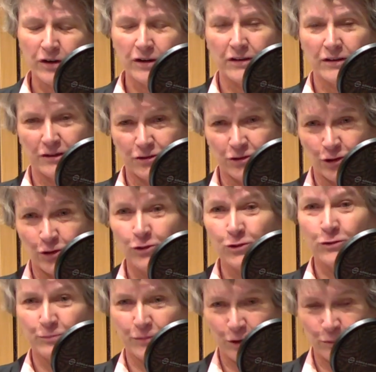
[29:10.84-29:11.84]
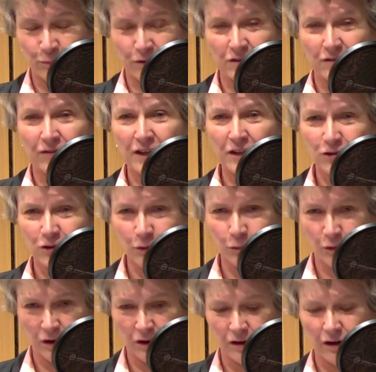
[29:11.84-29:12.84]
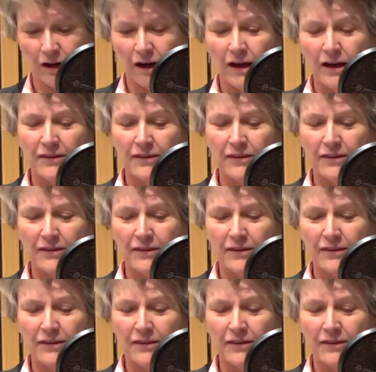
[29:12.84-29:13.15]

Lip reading: the school pupils finished their work,